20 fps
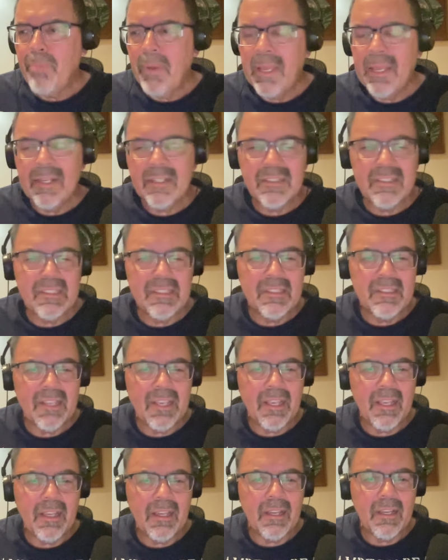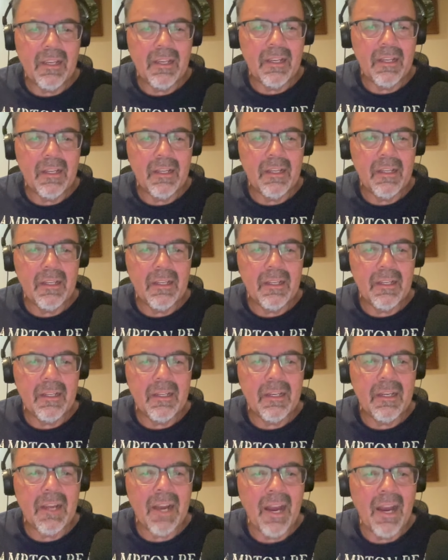banks is a
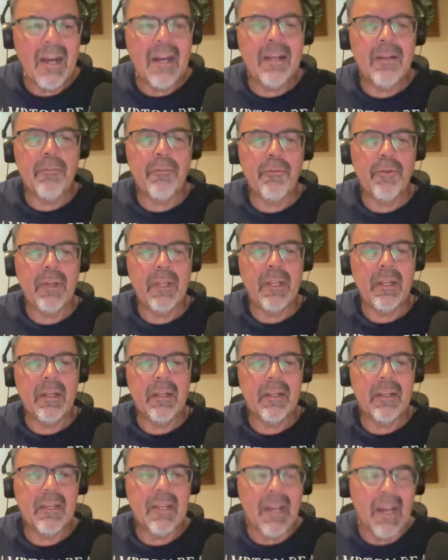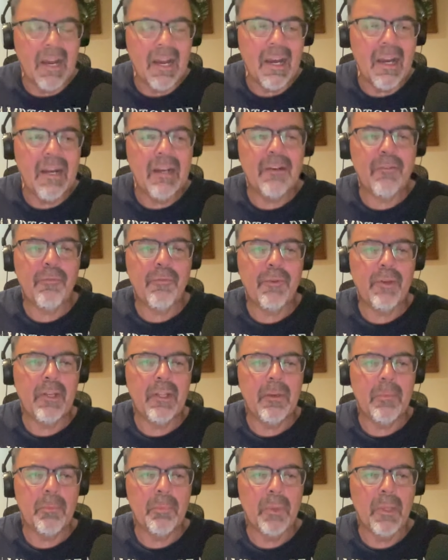confident
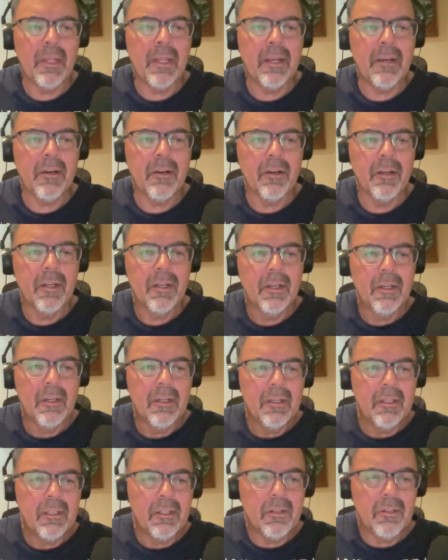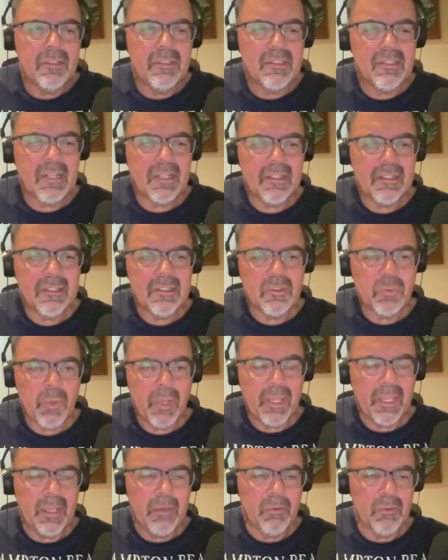confident player you know he said this
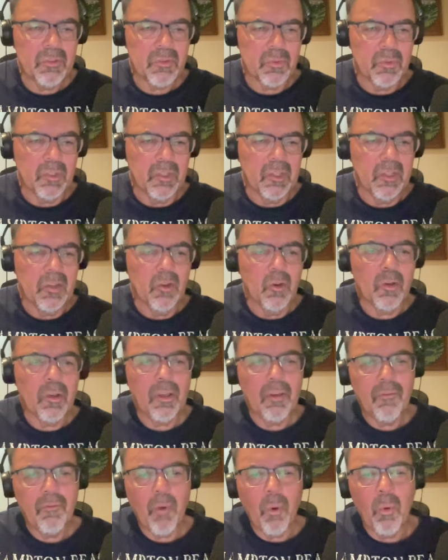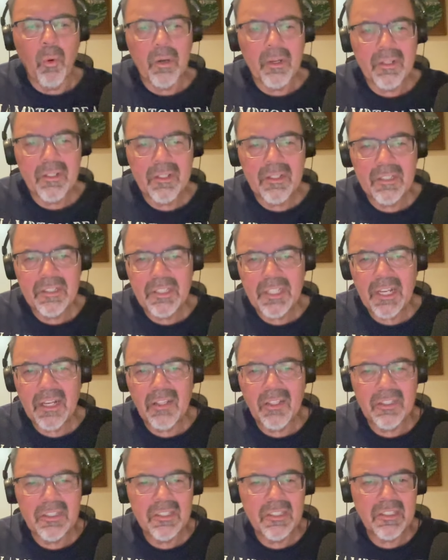week he was really looking forward to the
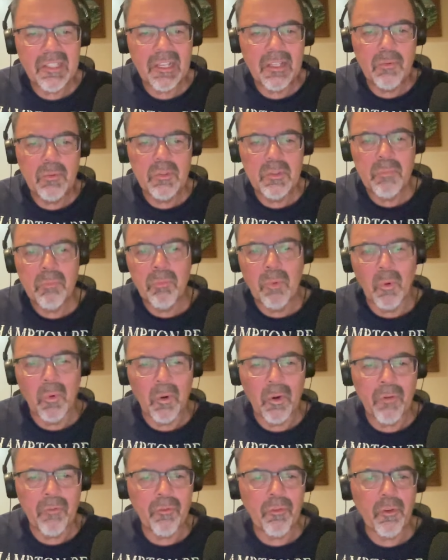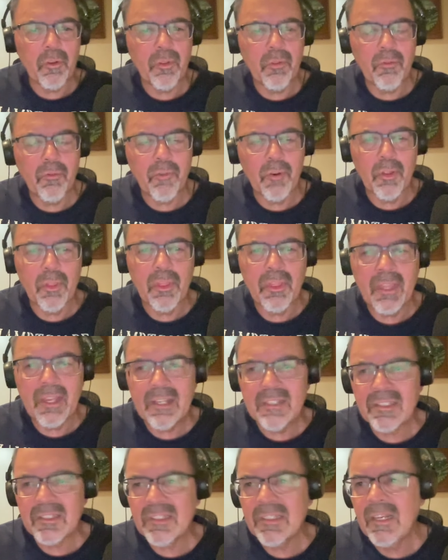challenge said he was born for for
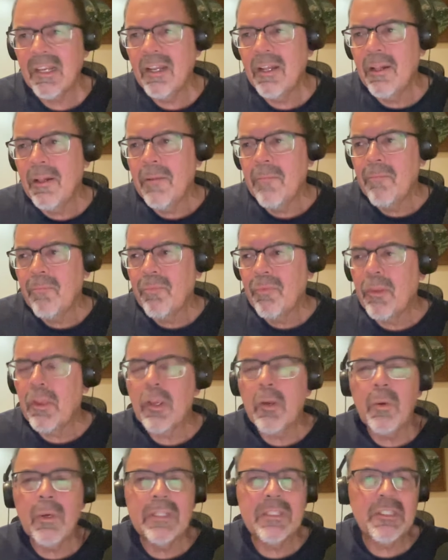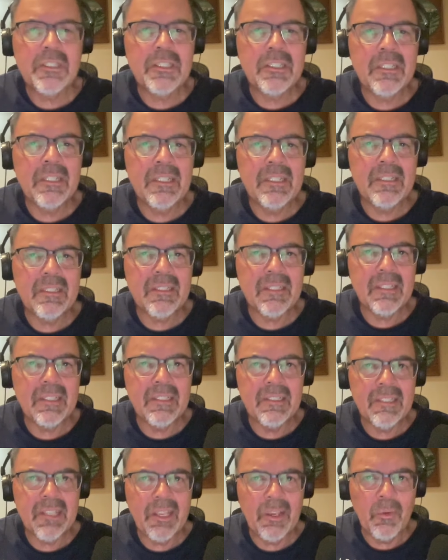this the question is
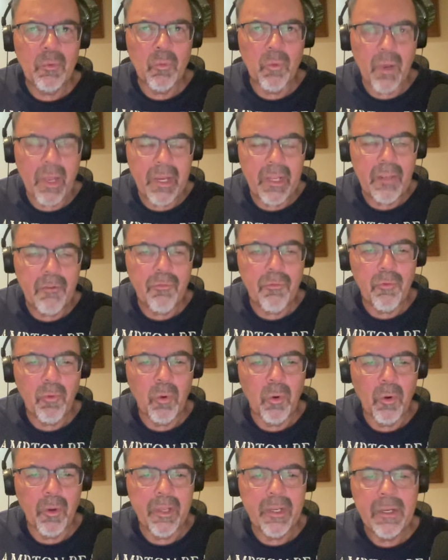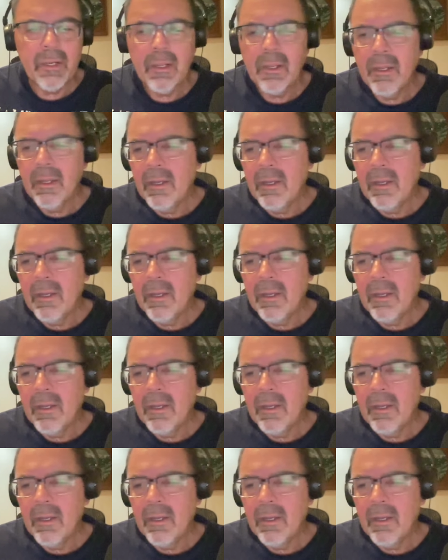is he ready for it